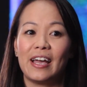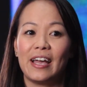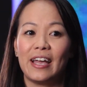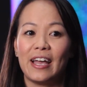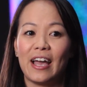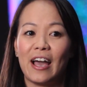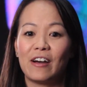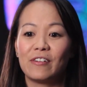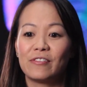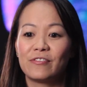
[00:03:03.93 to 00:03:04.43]

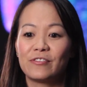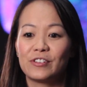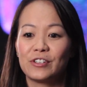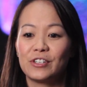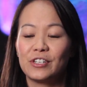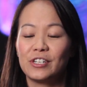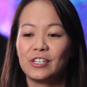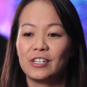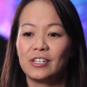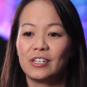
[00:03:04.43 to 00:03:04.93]

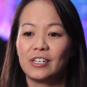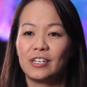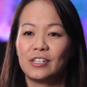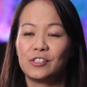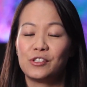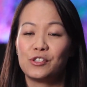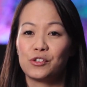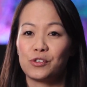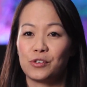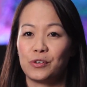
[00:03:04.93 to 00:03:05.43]
after a
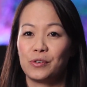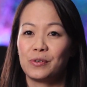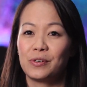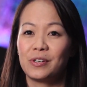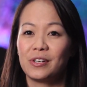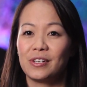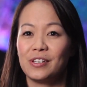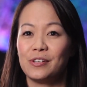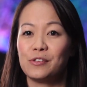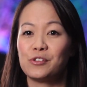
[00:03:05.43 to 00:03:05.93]
stroke,
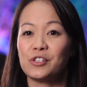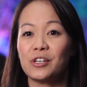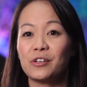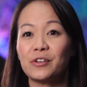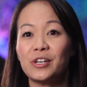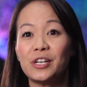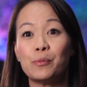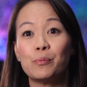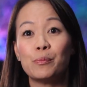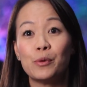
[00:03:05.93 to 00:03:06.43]
you
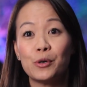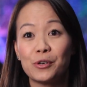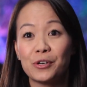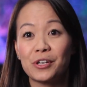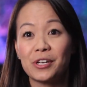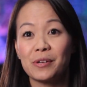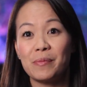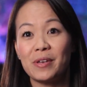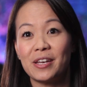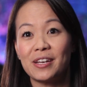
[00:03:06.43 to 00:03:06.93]
generate a motor
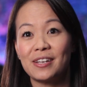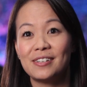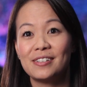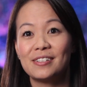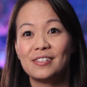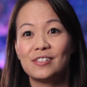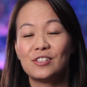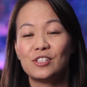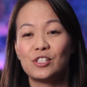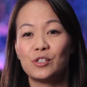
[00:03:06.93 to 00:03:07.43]

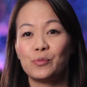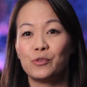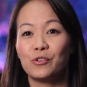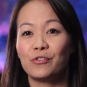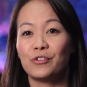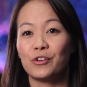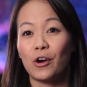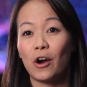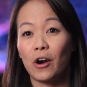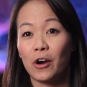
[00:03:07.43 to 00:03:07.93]
command to
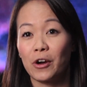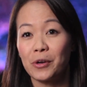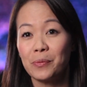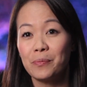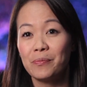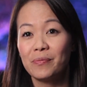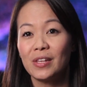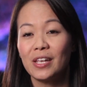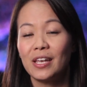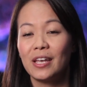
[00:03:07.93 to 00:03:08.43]
move your
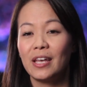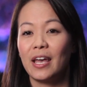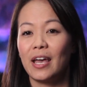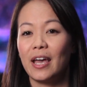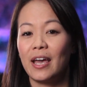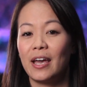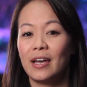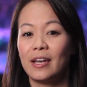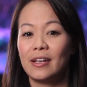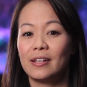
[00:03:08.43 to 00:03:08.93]
arm,
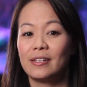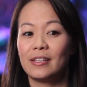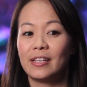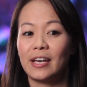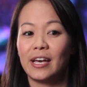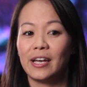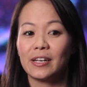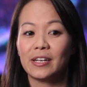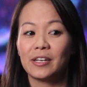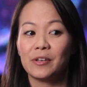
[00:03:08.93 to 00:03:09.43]
and
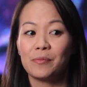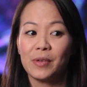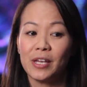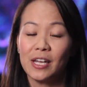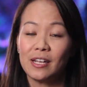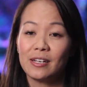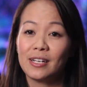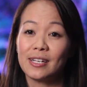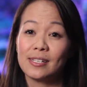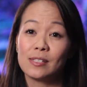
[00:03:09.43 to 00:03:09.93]
that
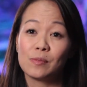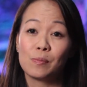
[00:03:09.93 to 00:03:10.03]
command gets